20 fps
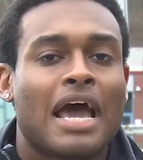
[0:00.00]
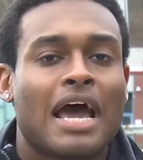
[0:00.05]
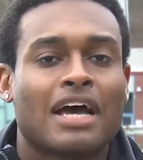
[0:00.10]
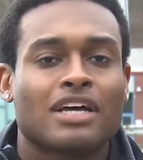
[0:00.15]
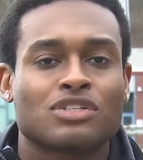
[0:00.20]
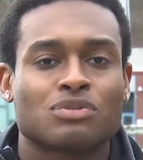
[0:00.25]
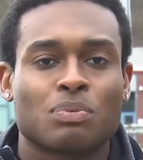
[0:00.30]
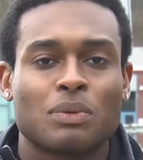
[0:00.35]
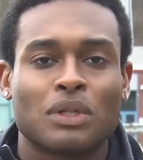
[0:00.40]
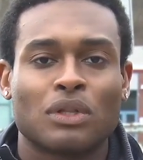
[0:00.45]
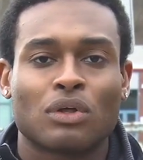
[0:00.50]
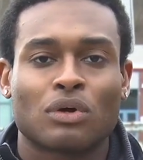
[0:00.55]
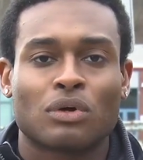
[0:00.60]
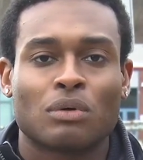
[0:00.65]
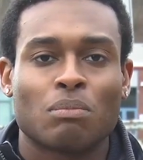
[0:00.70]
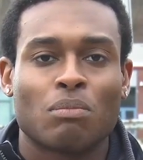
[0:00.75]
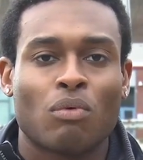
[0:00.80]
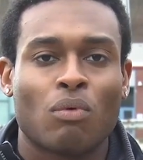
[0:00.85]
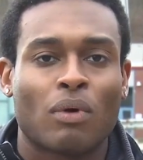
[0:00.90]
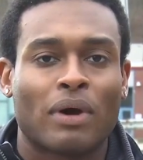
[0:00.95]
as we learn
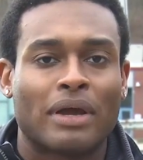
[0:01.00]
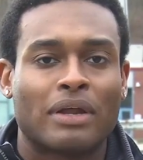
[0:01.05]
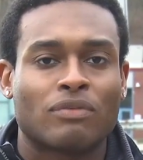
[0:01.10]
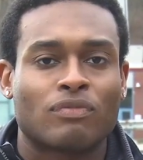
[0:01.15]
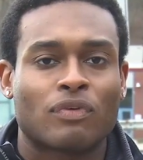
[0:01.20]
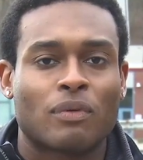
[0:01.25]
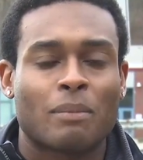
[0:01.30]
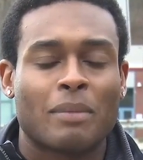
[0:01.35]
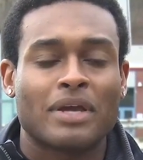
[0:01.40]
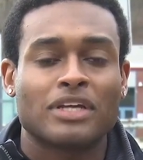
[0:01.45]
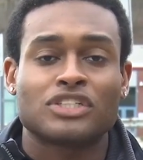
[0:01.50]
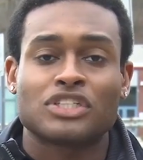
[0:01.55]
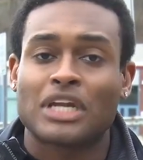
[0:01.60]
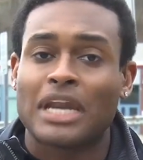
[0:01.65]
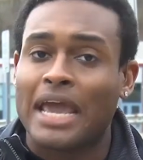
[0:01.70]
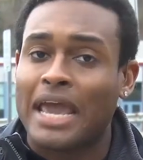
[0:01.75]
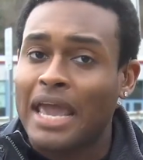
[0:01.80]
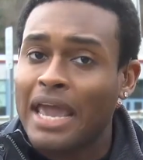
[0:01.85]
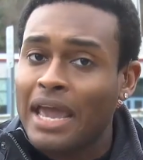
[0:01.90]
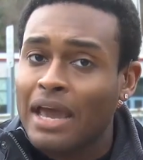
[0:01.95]
more information,
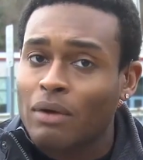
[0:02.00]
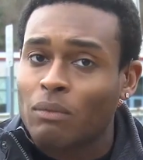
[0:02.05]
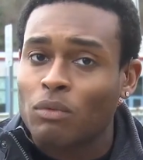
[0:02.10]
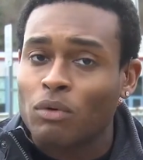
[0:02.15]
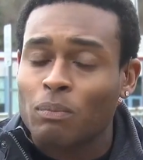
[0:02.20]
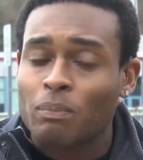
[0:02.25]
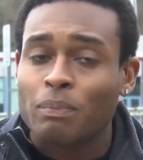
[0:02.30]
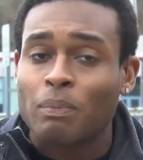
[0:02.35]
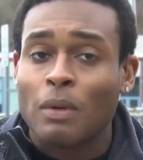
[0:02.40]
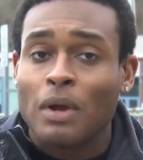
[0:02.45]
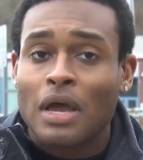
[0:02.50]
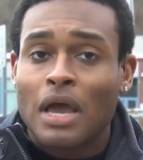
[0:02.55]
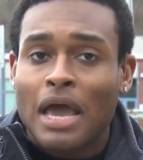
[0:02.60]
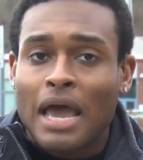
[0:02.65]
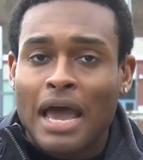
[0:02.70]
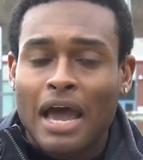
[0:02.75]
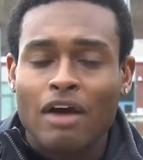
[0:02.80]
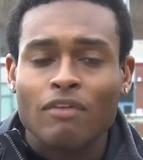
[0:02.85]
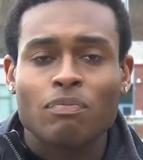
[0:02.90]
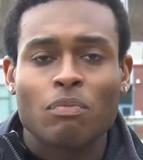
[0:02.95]
and we'll
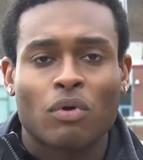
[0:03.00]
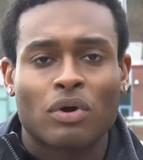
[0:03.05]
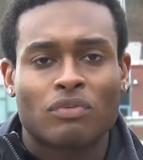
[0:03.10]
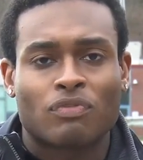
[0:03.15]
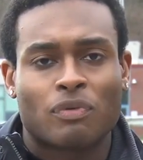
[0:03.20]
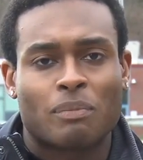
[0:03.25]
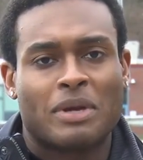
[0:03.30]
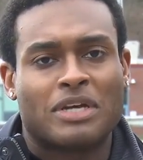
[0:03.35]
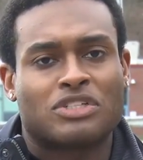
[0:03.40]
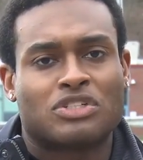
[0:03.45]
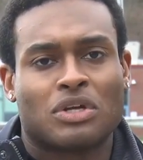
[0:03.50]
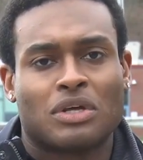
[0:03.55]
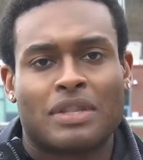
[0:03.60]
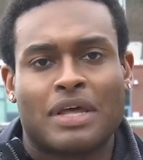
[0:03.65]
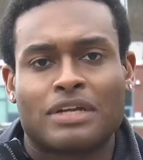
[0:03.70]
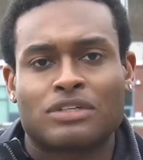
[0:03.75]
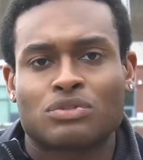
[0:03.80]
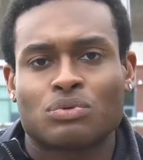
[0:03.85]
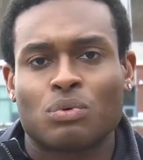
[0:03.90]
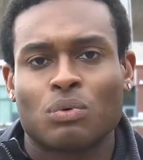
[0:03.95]
have more information on
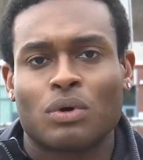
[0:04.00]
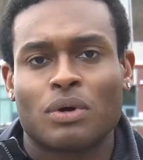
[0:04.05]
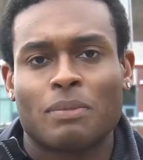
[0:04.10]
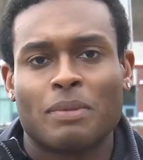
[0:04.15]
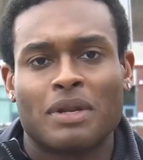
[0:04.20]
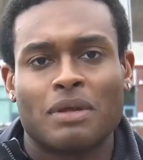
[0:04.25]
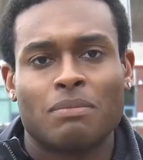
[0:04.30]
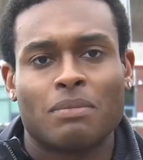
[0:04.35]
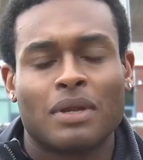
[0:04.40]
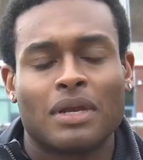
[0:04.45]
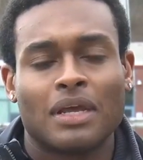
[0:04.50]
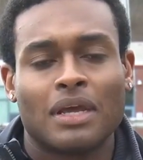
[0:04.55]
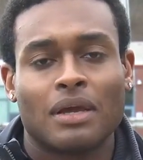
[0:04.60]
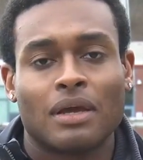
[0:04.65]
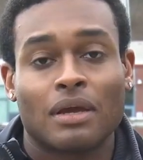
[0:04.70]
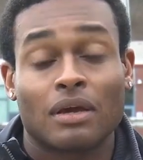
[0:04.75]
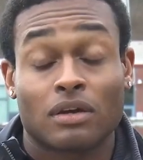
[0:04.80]
that school committee,